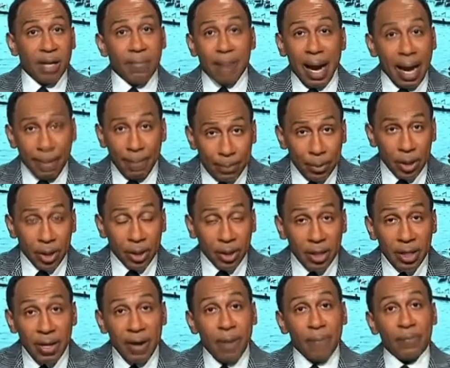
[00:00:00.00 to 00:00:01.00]
in my
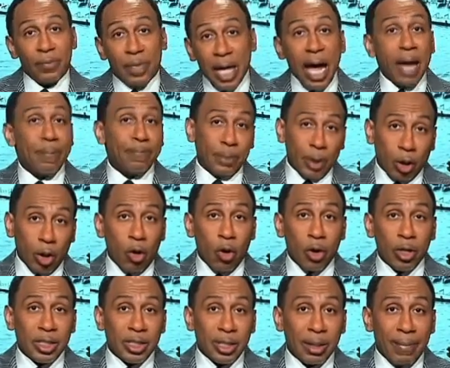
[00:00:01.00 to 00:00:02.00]
book. That
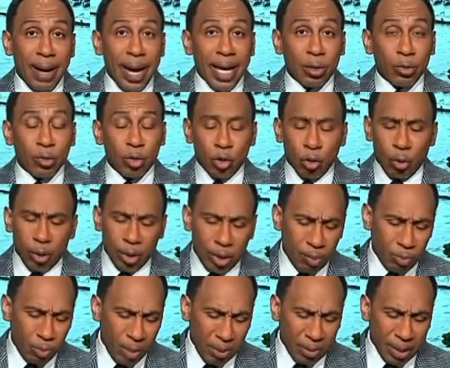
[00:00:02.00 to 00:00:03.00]
belongs to Michael
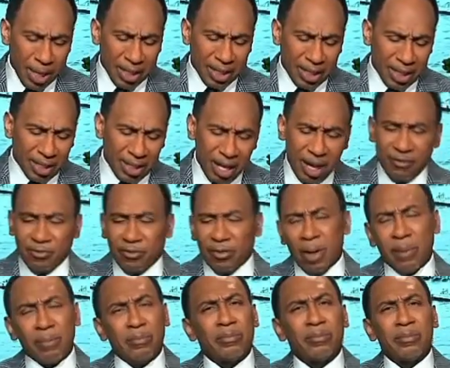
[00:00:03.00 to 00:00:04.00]
Jordan. Where would I get that
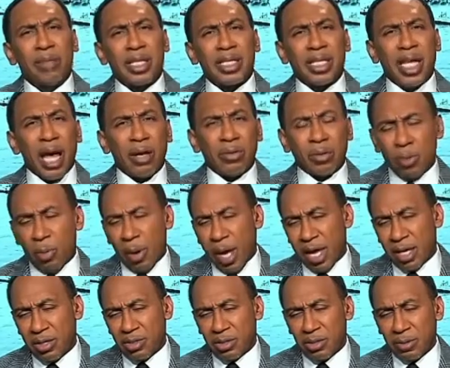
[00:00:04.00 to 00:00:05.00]
from? Let's count the
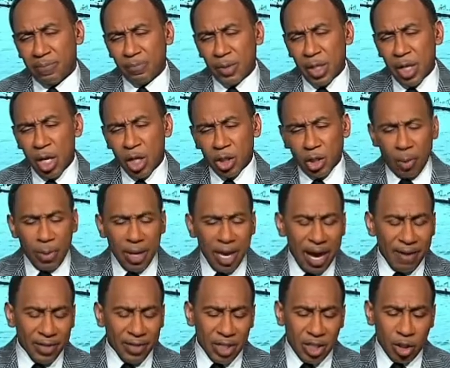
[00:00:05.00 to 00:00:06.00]
ways. So we
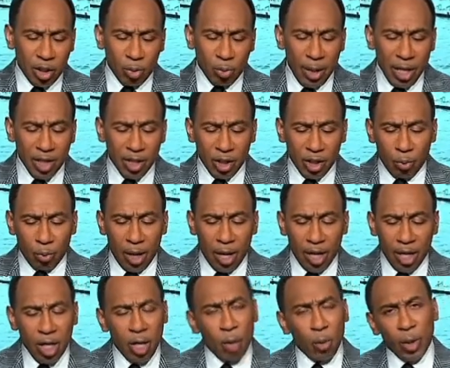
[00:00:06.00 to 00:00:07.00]
have a situation
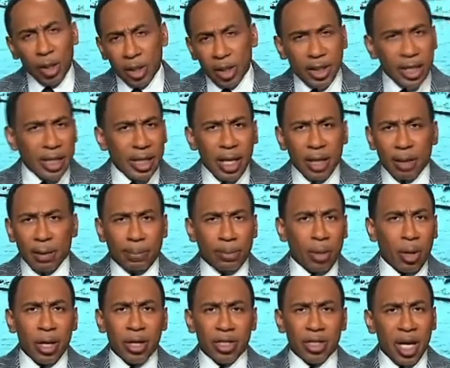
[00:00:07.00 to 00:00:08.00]
where we're looking at
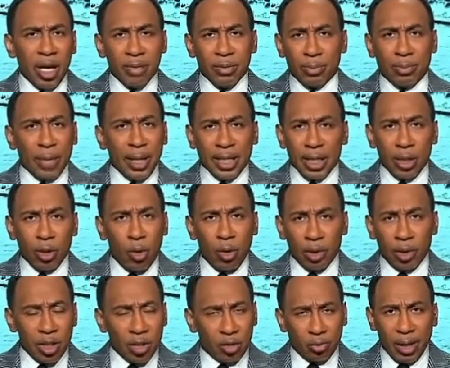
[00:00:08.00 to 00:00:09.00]
LeBron James breaking
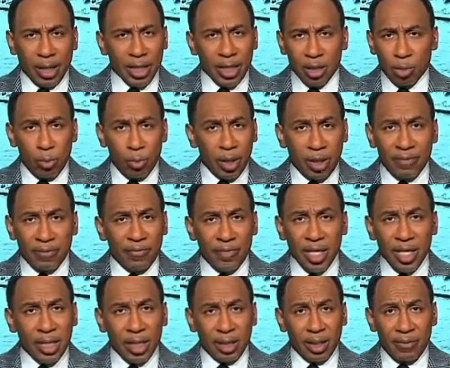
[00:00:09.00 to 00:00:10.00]
all these records, and we're
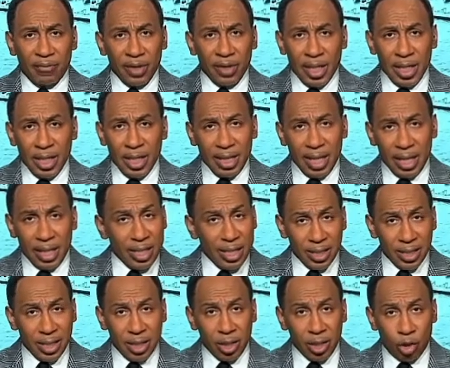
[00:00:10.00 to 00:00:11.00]
conveniently forgetting that
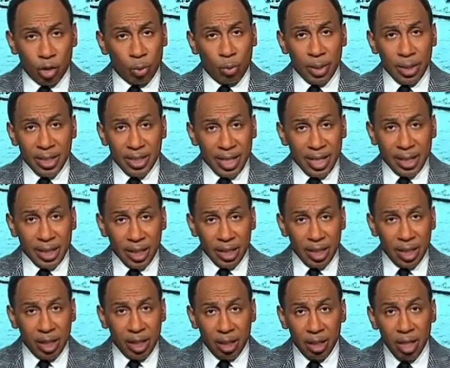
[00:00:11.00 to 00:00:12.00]
he's in his
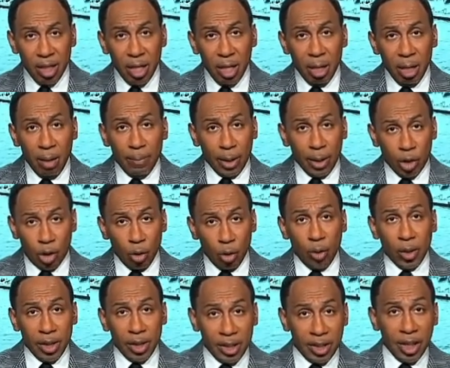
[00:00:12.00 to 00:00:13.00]
22nd year. But
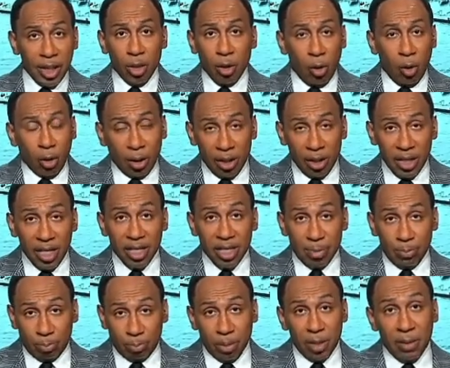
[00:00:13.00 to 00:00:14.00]
Jordan did all of
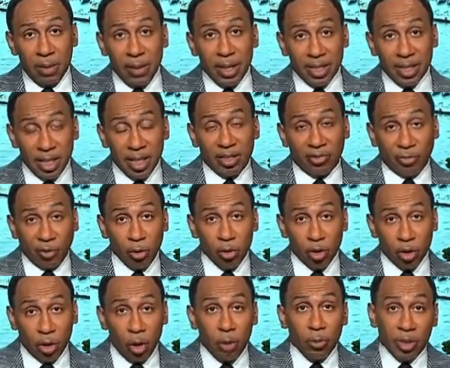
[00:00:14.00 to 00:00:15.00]
this pretty much in his
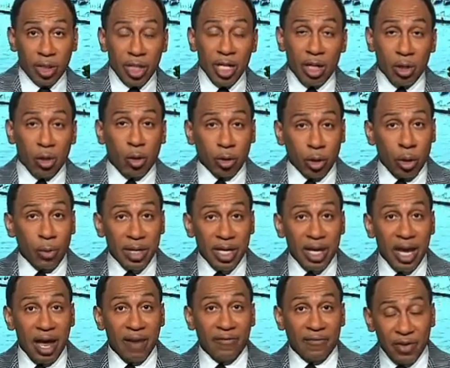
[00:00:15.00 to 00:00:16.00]
first 13, although
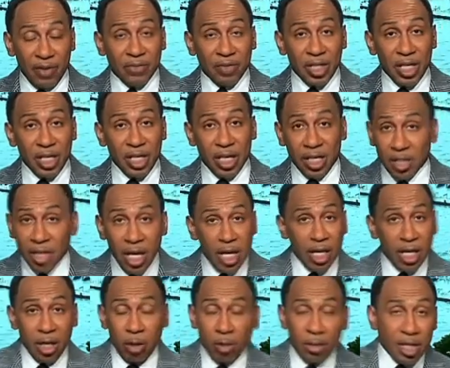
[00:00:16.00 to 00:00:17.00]
he had 15 years.
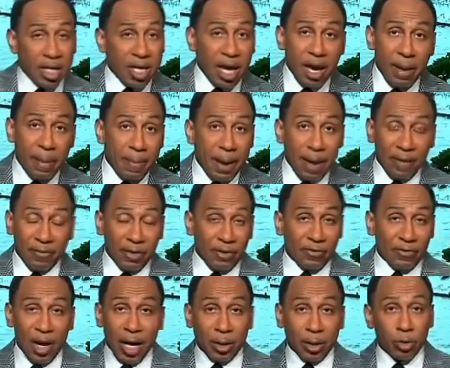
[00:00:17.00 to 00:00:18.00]
He only came back
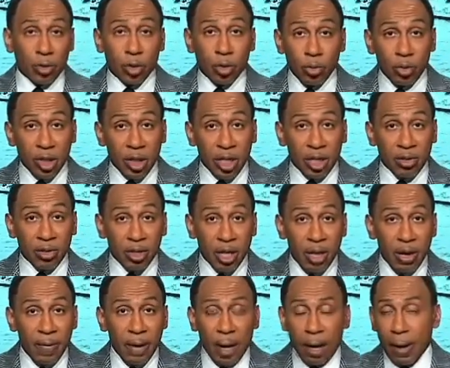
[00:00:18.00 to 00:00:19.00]
for the final 2 years
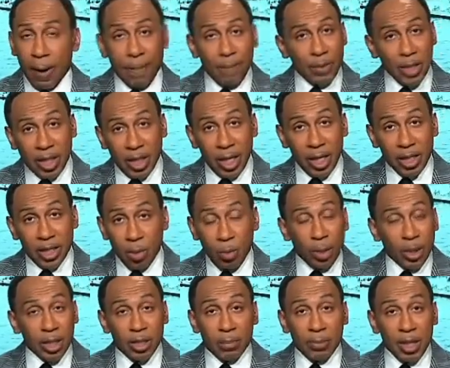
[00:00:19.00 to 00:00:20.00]
because
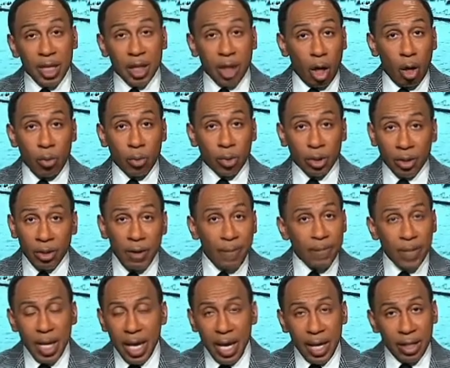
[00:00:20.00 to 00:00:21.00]
he wanted to be an owner.
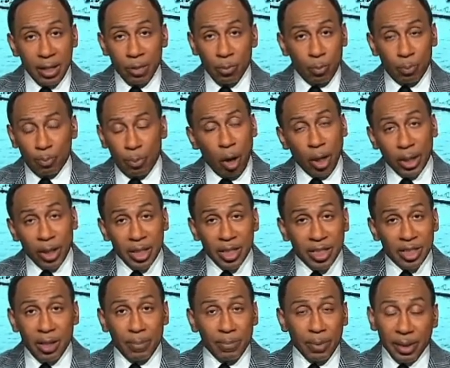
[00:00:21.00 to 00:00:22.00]
And part of
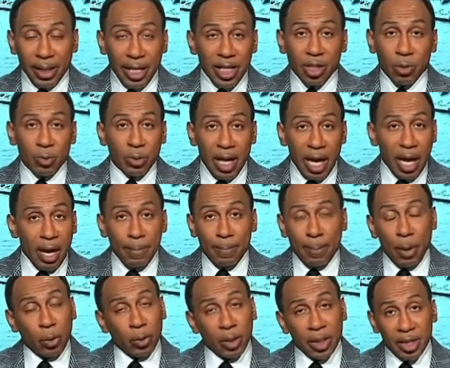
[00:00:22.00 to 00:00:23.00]
the stipulation with
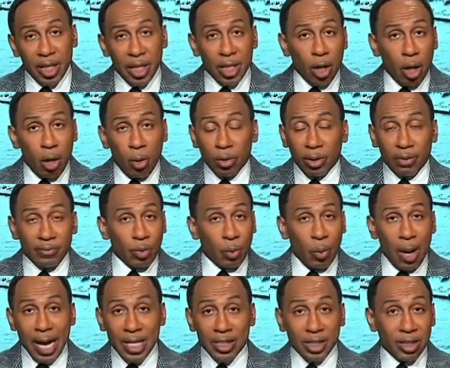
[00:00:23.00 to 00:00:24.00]
Abe Pollin, then the owner of
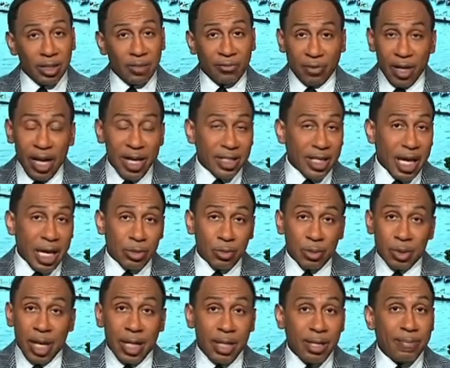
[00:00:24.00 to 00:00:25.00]
the Washington
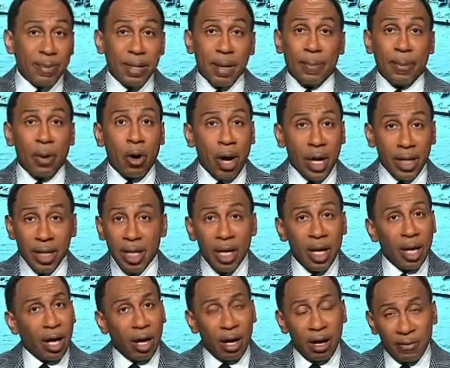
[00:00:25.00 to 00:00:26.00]
franchise, was that he be a part
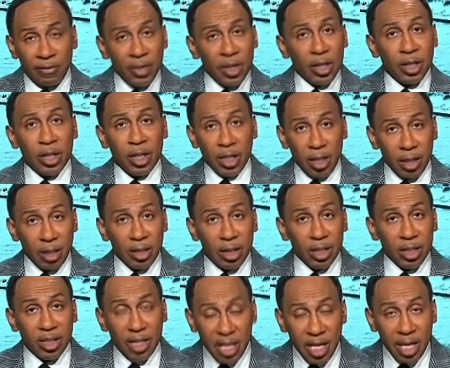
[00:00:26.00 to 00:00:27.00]
of the
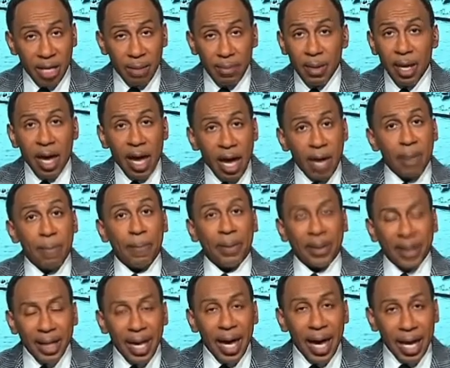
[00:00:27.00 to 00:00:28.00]
team and
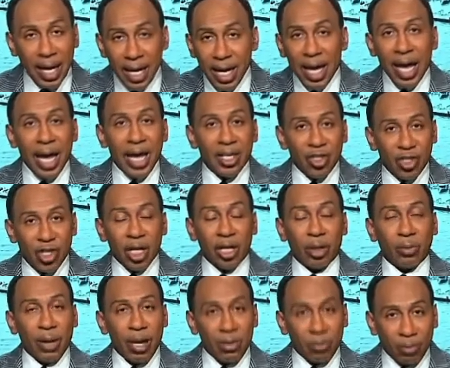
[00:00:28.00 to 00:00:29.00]
play and
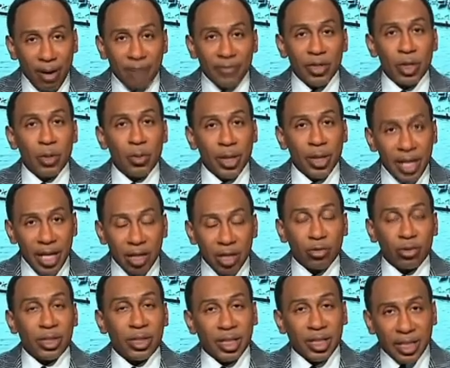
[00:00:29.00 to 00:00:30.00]
generate revenue and
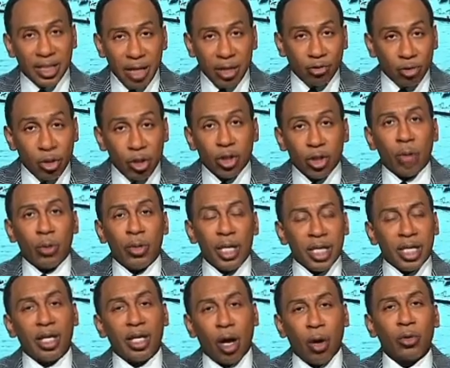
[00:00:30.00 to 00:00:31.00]
interest, etc., so
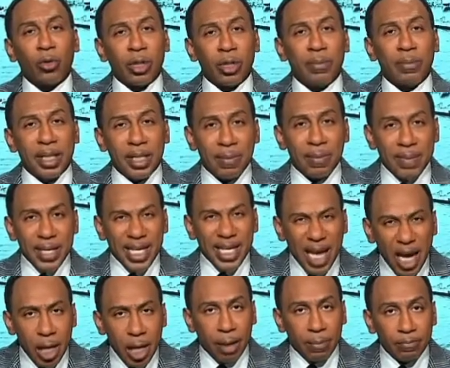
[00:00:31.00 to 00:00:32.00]
he could ultimately
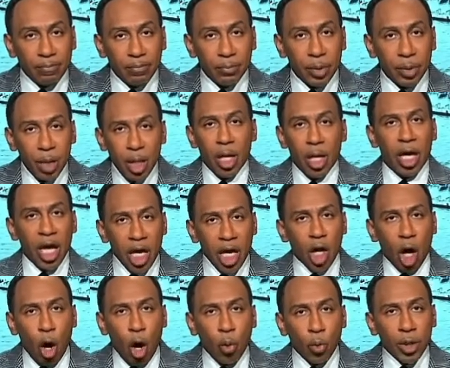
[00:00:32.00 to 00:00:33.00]
become
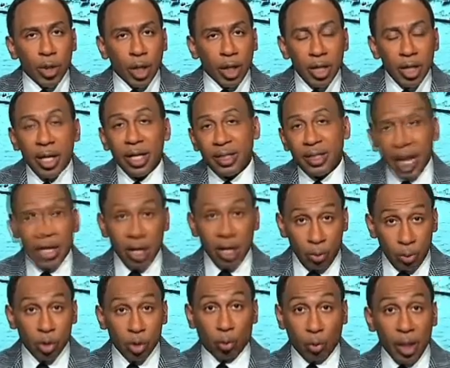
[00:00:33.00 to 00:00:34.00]
an owner. It
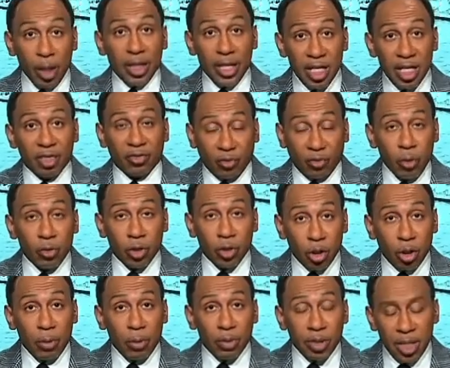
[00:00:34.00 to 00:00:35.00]
was really his first
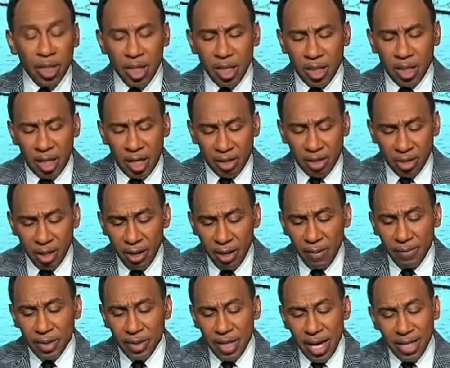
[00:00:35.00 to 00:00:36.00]
13 years.
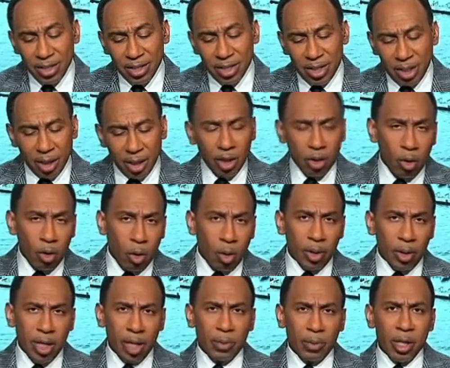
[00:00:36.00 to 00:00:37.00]
Yet still in all,
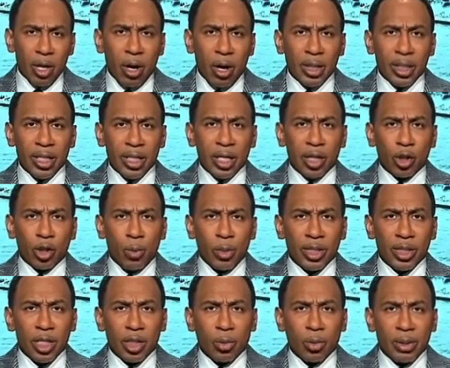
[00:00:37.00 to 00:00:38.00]
here we are in the year
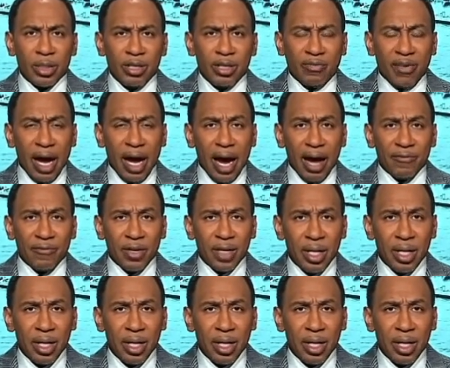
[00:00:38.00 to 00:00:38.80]
2025,